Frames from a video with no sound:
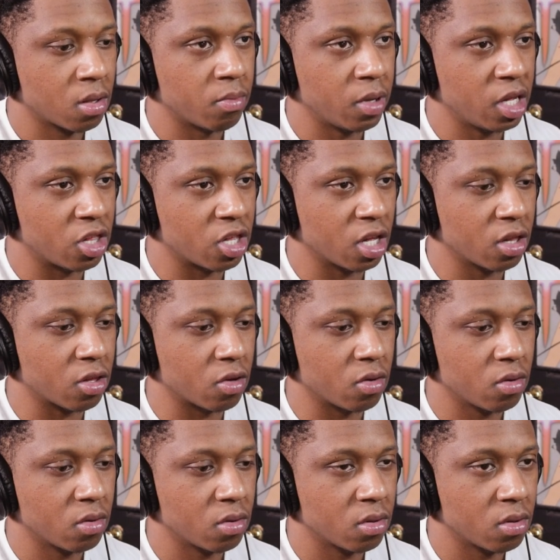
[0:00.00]
Be
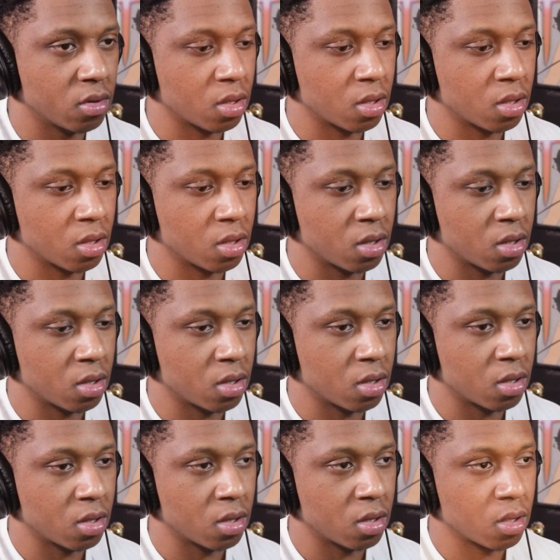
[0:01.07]
gentle.
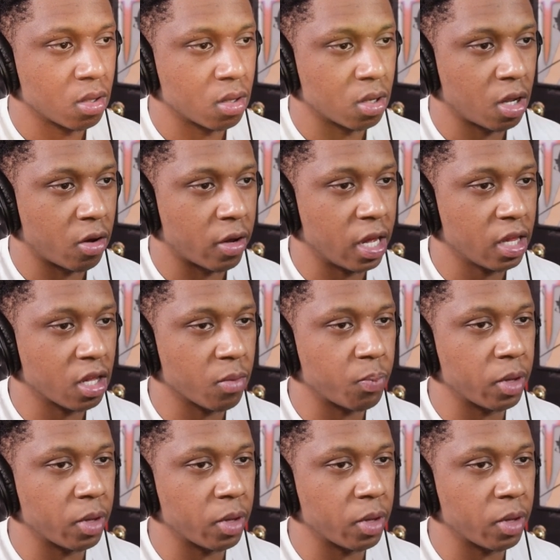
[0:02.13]
No, hit the